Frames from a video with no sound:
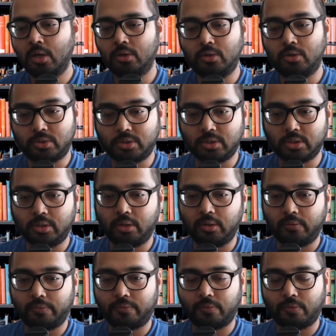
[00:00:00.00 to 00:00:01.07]
to
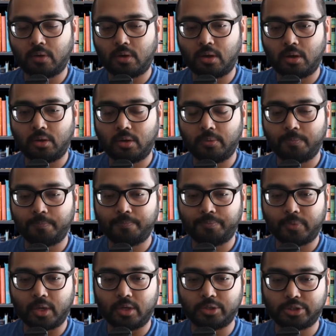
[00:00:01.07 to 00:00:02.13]
serve on
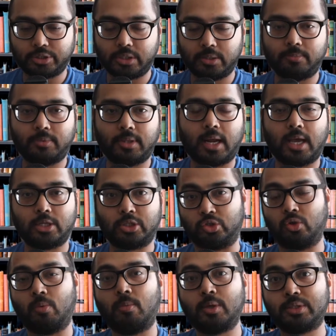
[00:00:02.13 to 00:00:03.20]
a ship that has
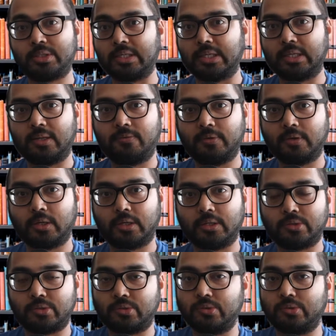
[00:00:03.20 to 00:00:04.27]
so much
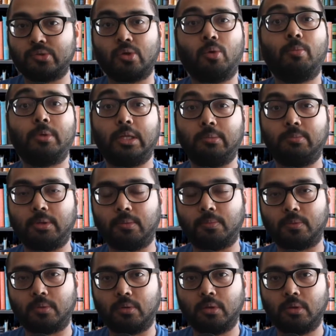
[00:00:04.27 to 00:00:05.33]
significance to so many people.